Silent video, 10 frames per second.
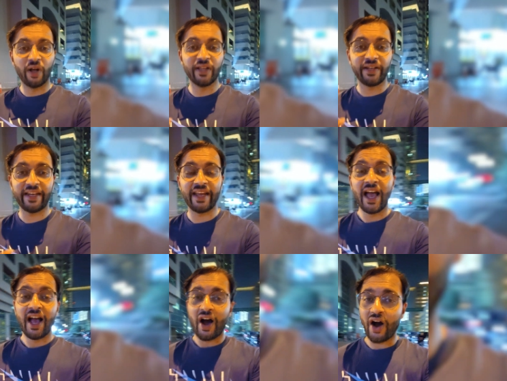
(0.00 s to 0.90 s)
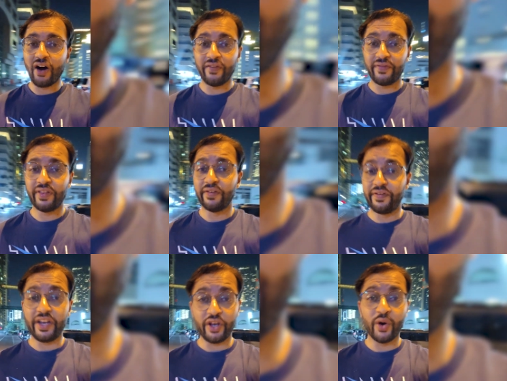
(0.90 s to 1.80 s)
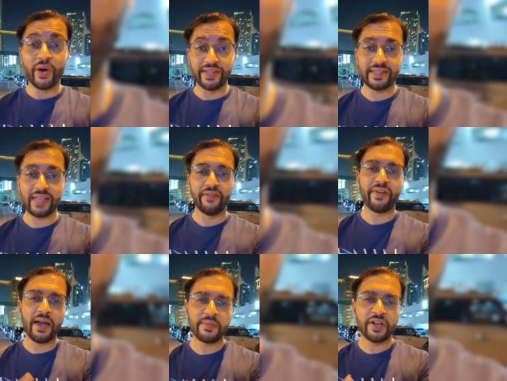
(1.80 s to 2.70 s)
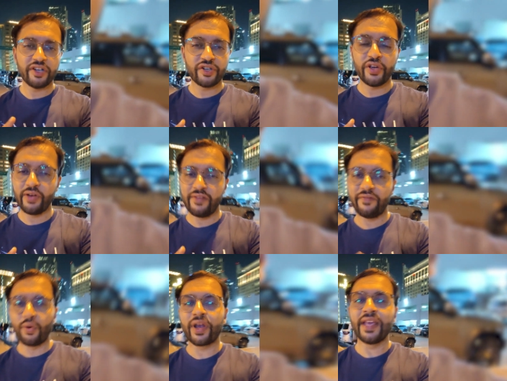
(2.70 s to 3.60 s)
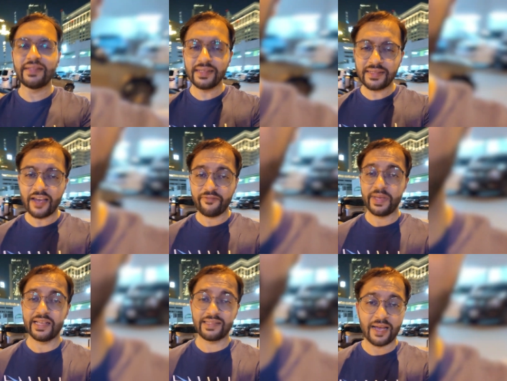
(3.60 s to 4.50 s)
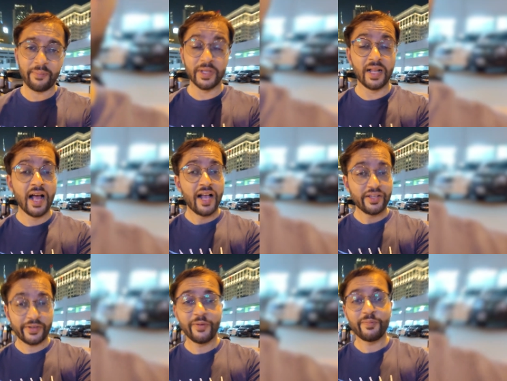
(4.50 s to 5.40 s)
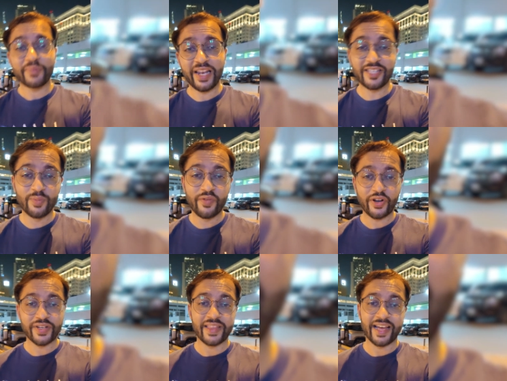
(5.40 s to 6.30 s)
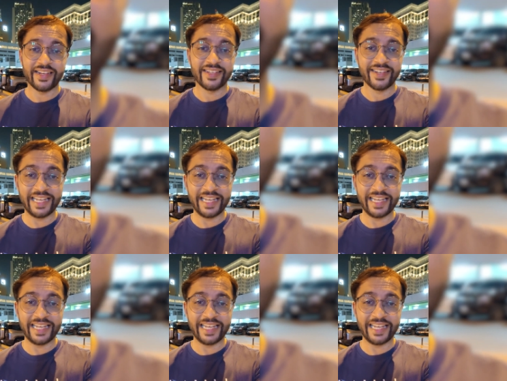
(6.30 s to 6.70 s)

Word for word: quality of the video itself. I am going to show you a four K sixty F P S sample, so let's move on to that